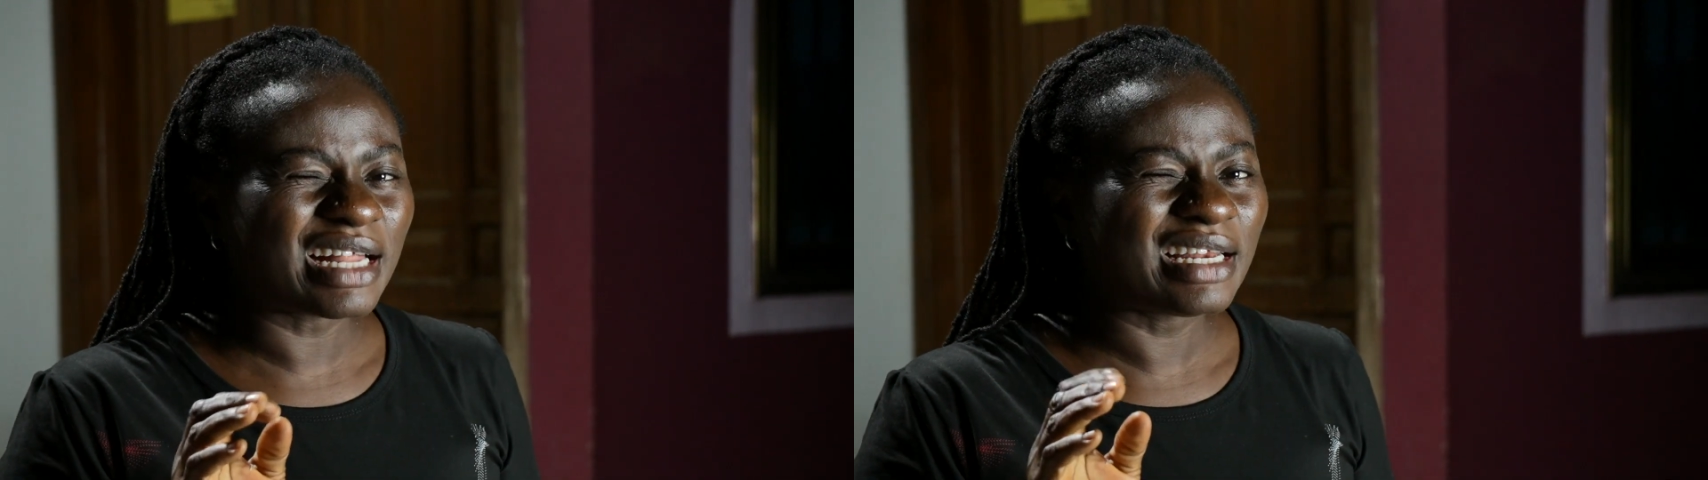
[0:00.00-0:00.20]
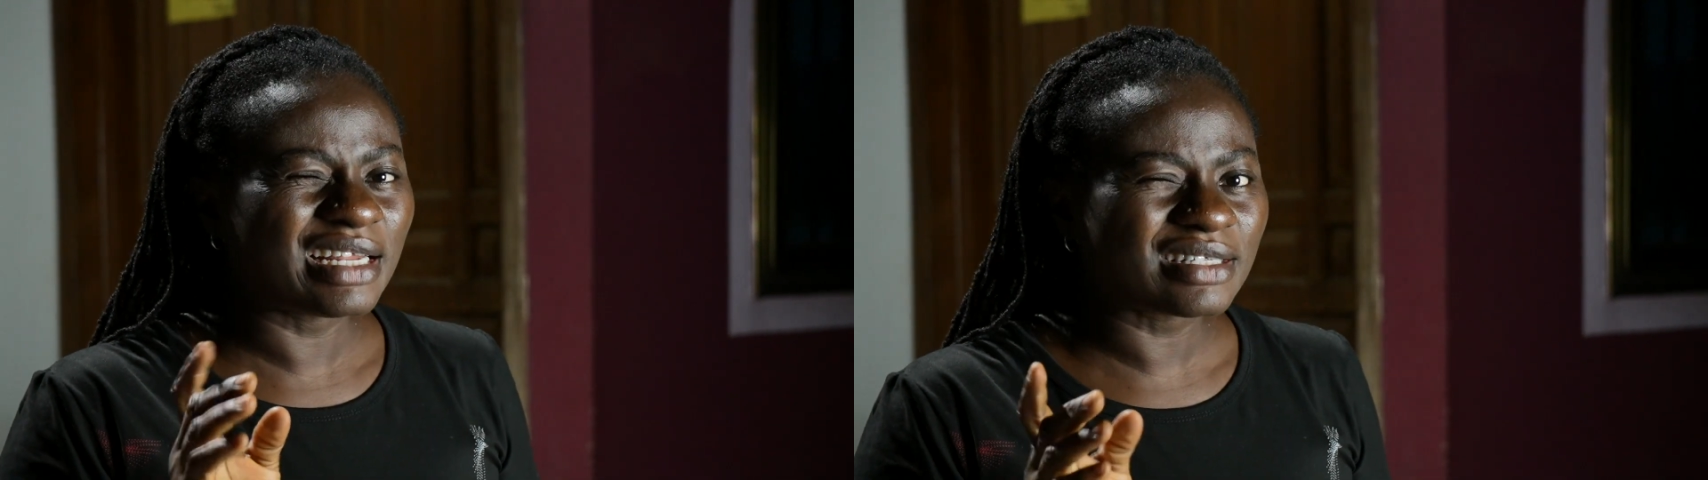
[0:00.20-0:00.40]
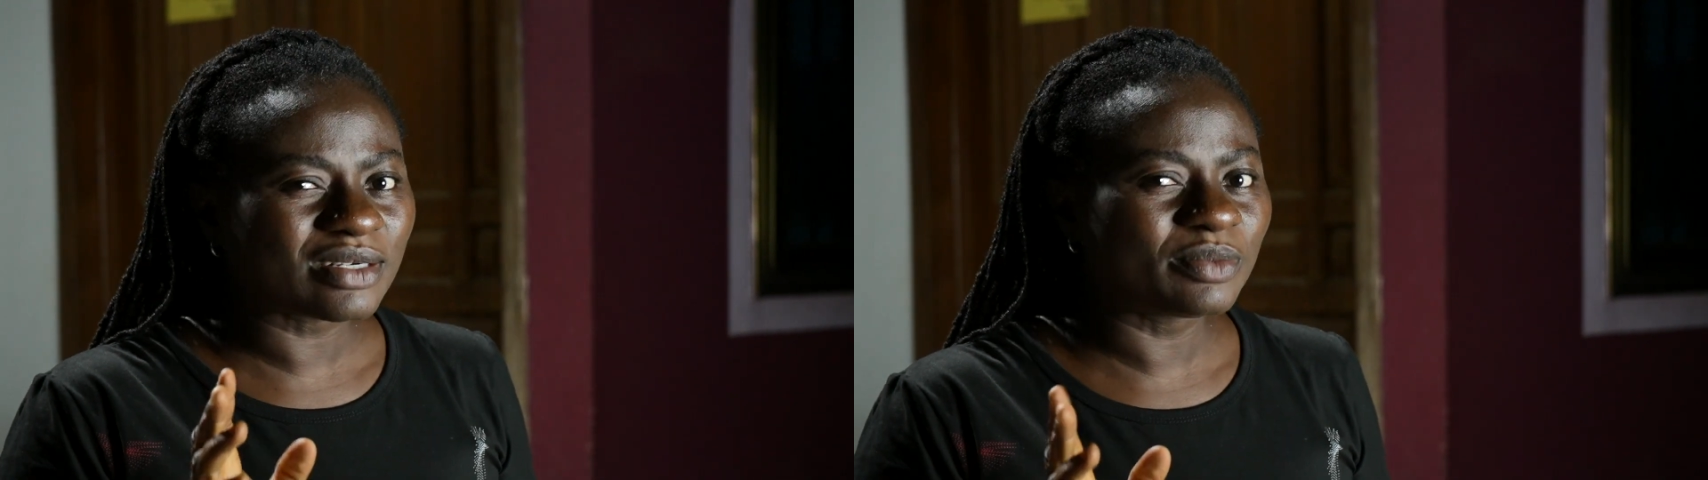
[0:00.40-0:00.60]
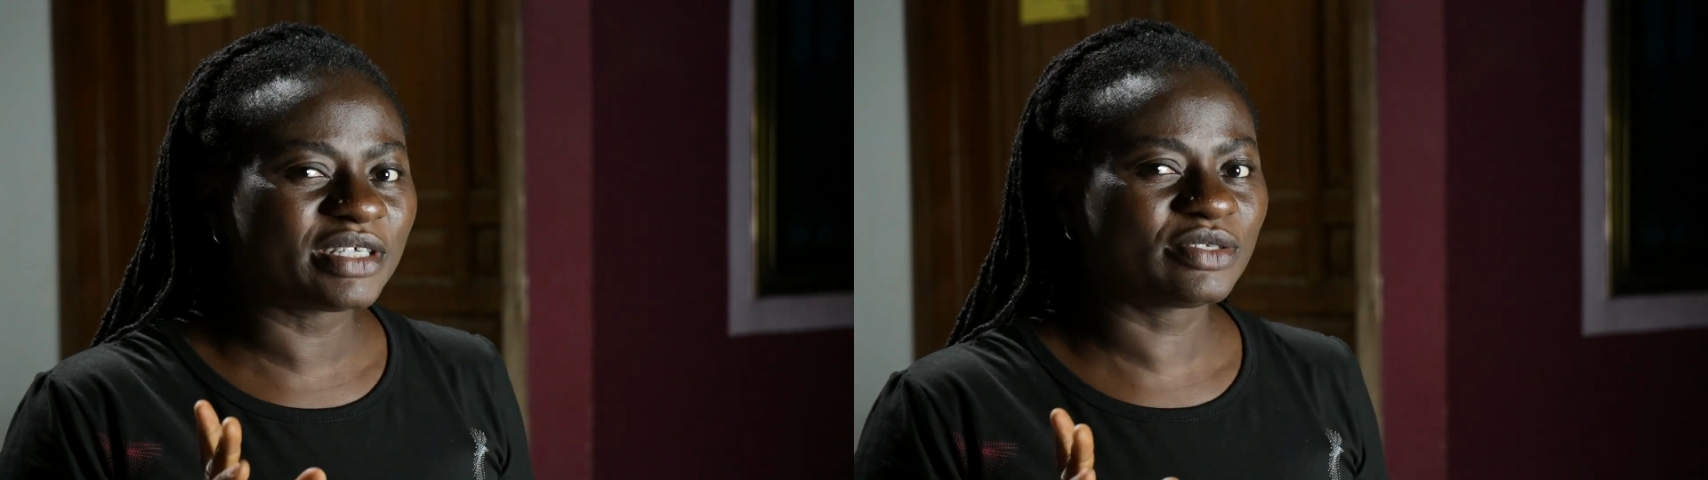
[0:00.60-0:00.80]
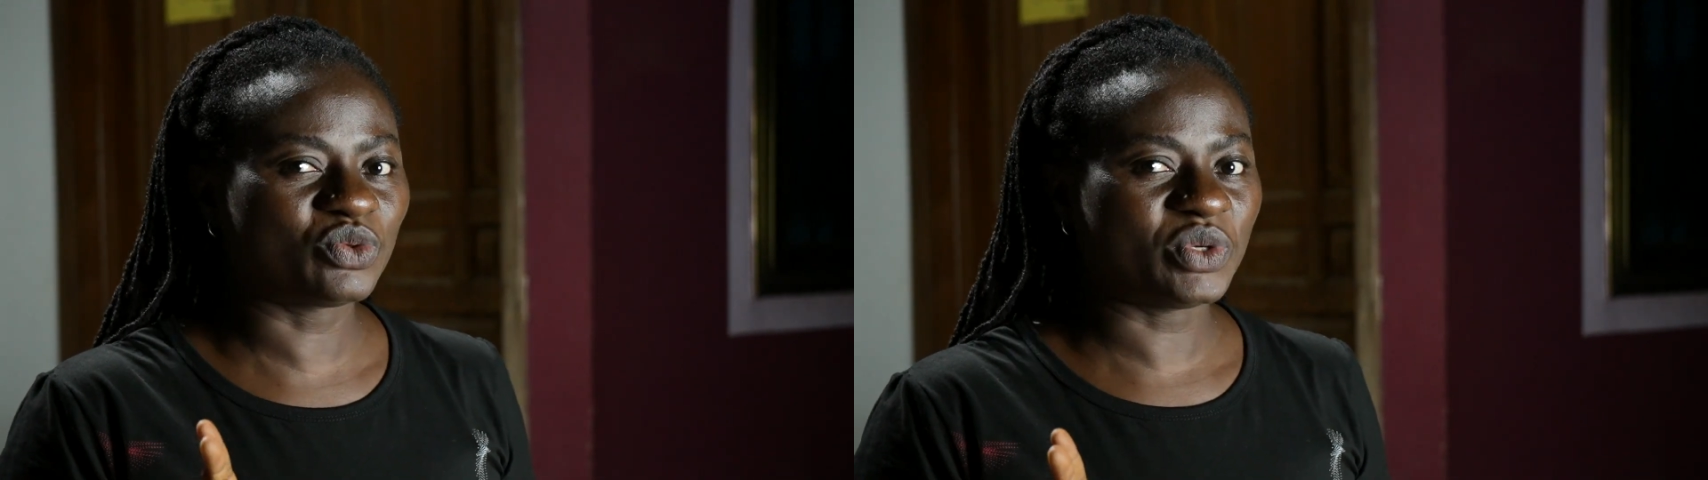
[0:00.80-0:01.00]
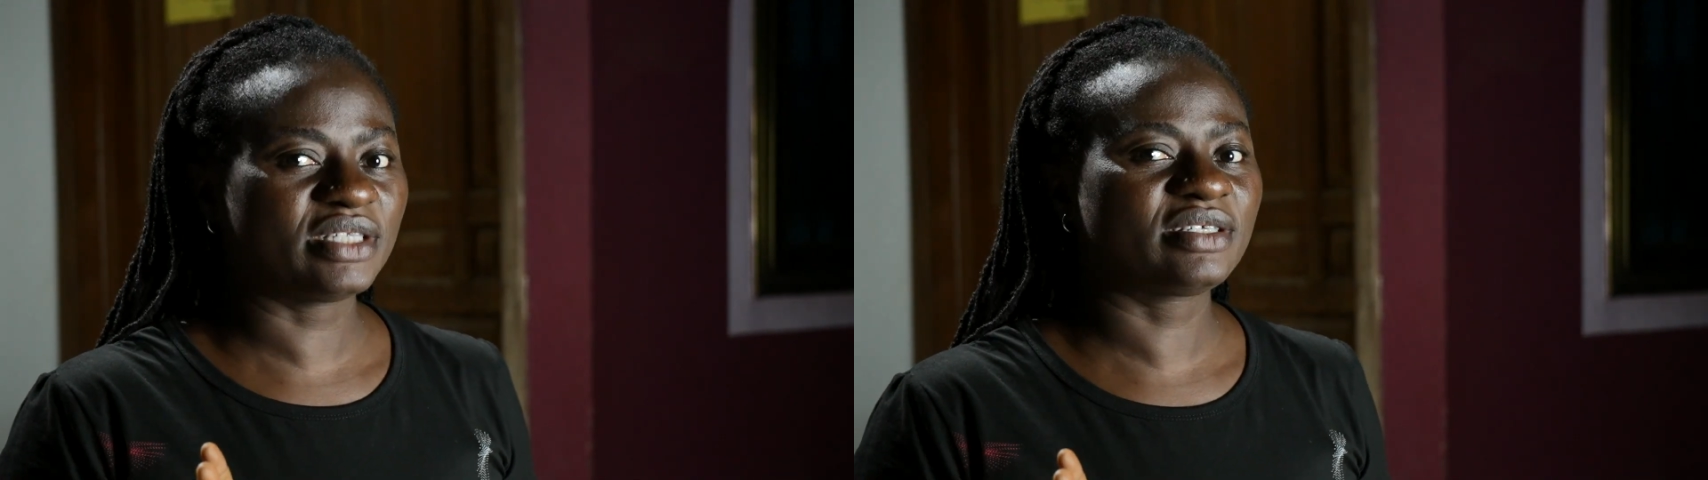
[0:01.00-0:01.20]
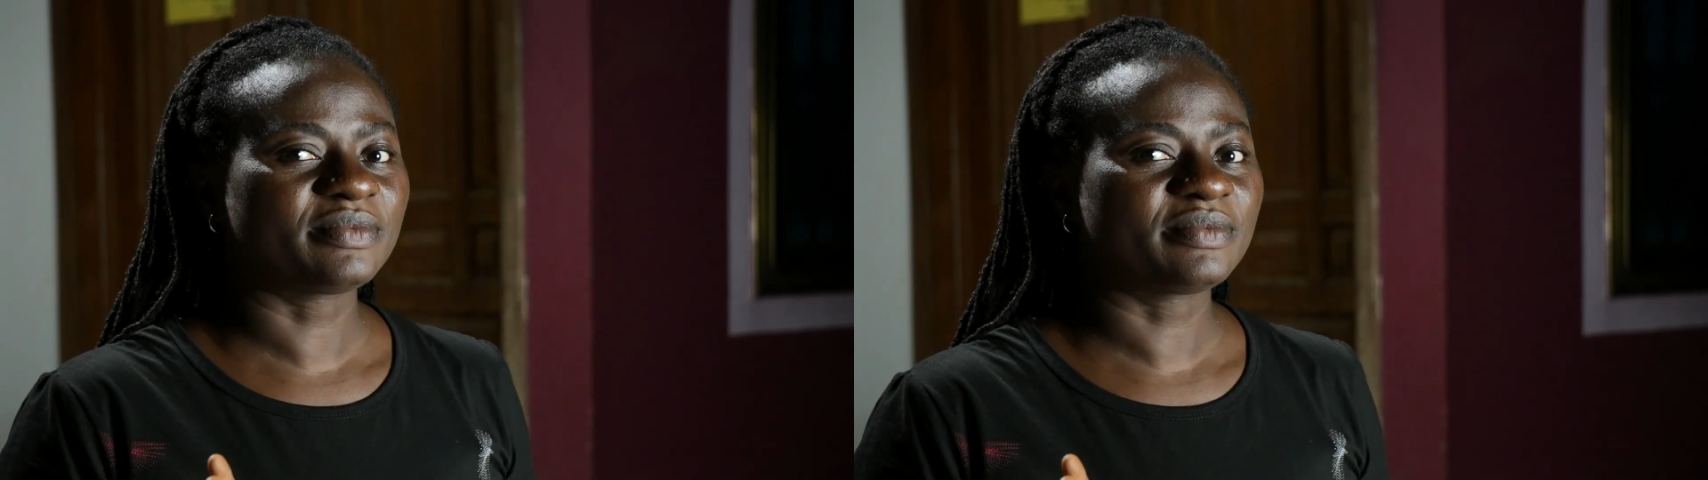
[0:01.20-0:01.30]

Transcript: a little bit sweet.